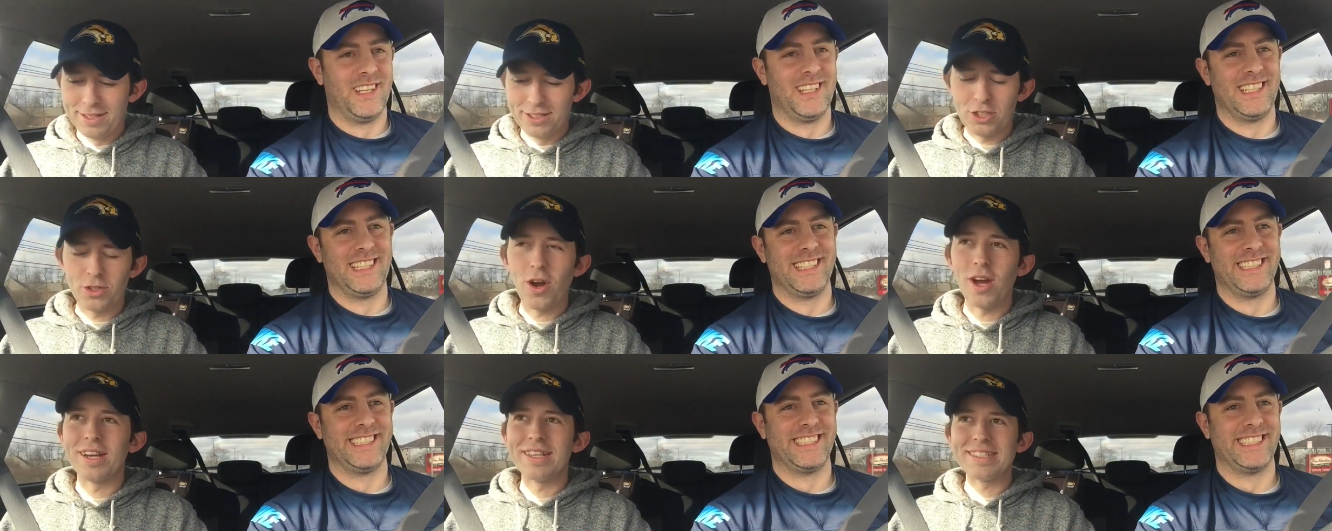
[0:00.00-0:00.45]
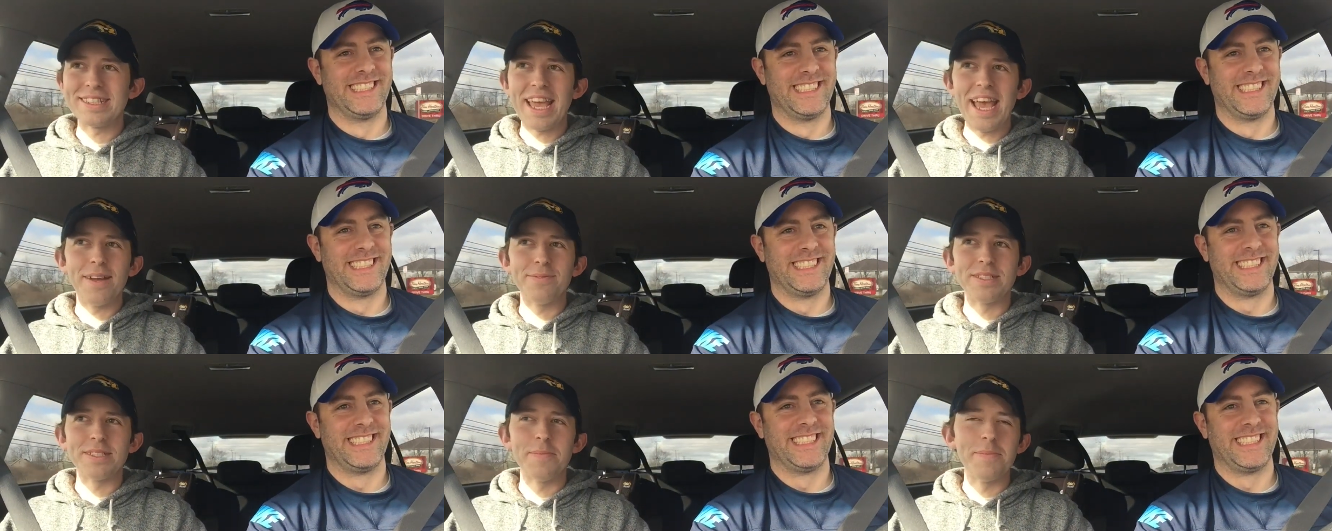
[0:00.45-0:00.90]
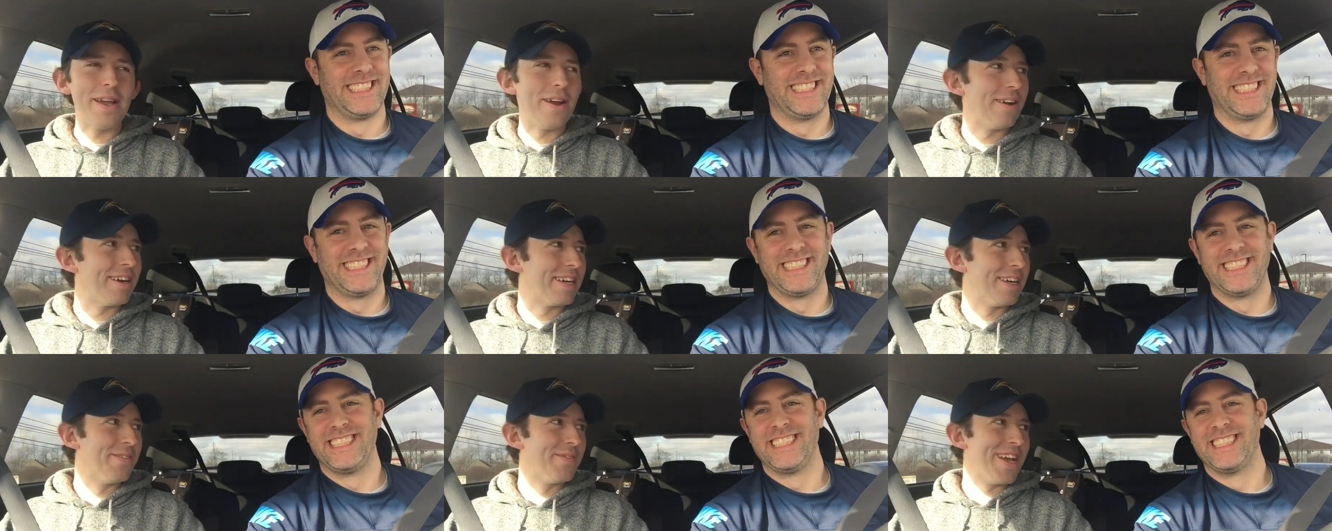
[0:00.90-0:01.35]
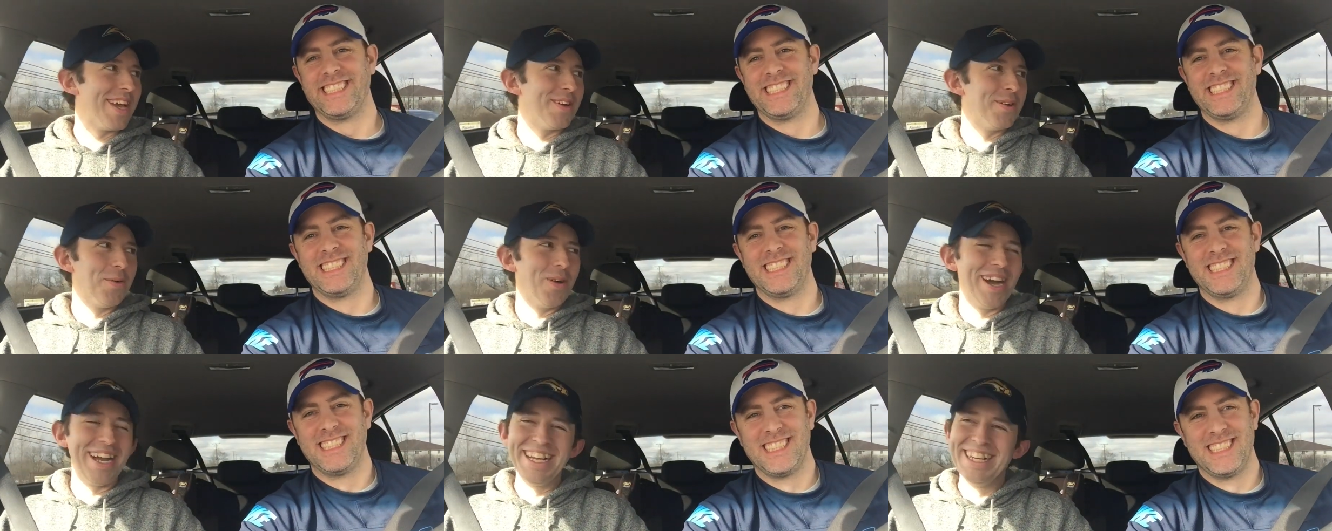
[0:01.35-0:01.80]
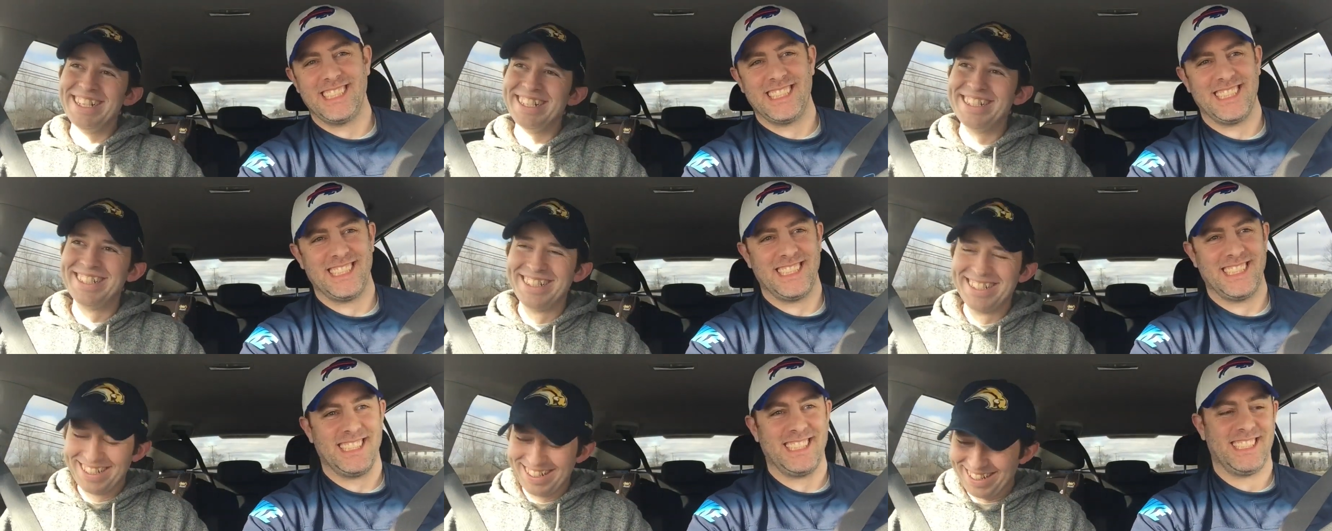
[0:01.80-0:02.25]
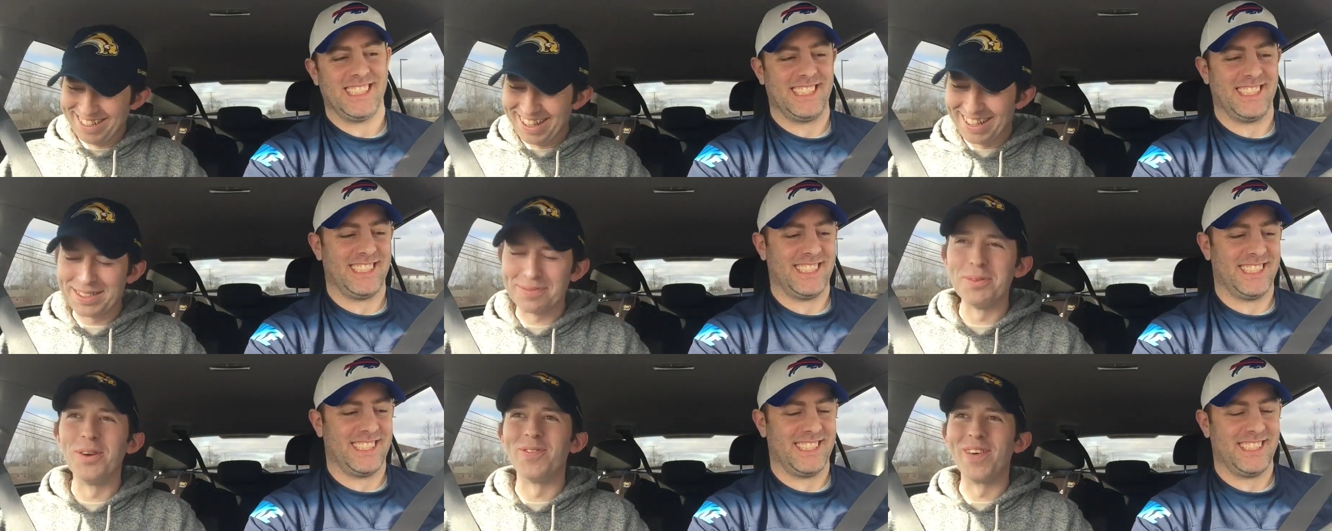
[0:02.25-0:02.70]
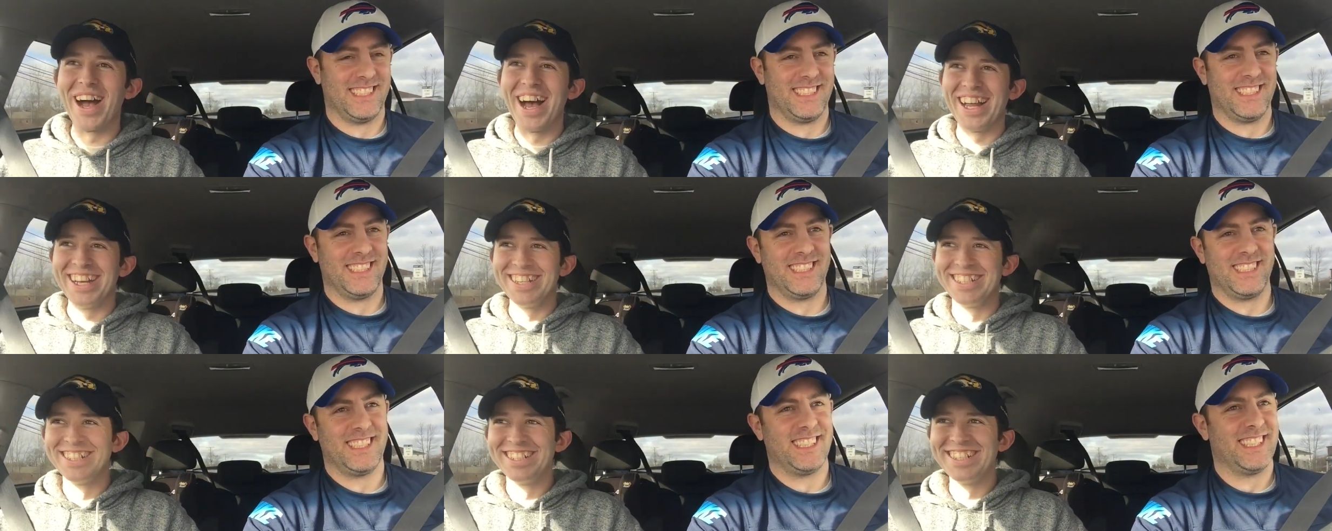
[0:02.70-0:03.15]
Speaker 1: Strongest cabs in America, Vanna White. Let's move on.